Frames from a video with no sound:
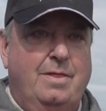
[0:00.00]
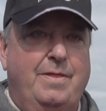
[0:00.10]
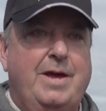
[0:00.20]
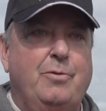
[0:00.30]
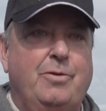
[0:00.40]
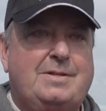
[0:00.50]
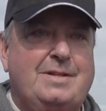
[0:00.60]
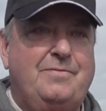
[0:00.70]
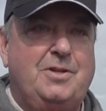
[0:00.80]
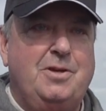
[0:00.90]
Then all that's
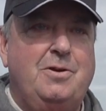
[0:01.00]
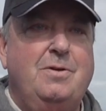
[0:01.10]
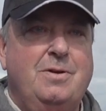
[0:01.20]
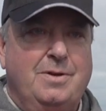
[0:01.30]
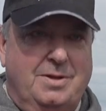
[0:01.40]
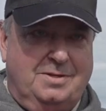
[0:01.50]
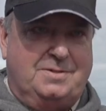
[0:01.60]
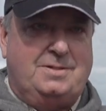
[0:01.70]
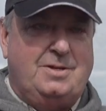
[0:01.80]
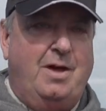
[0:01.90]
left to do
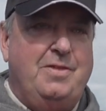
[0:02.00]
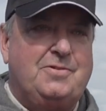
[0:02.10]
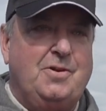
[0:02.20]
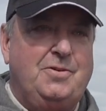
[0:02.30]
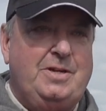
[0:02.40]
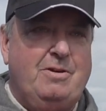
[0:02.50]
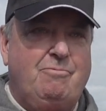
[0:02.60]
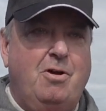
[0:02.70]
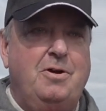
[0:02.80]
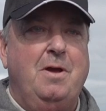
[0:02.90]
is tie this onto your
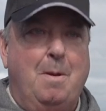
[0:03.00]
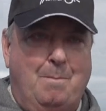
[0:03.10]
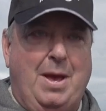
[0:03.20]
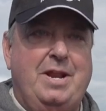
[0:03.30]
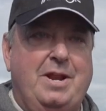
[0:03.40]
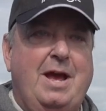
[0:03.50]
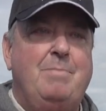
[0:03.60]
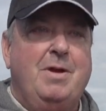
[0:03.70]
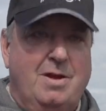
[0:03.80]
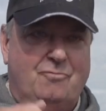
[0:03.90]
rod, bait it
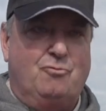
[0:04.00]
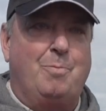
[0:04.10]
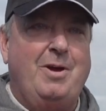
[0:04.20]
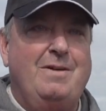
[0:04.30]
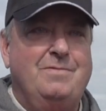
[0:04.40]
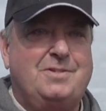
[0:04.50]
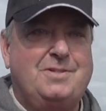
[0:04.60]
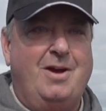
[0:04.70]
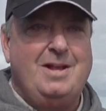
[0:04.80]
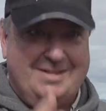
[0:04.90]
up and drop it over the
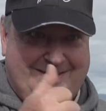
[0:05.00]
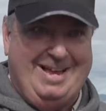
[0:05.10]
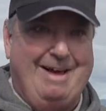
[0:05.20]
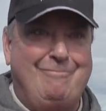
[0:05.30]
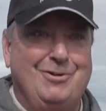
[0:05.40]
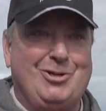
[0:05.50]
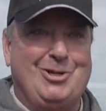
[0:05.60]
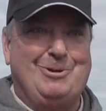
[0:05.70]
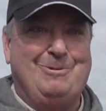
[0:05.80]
side, start fishing.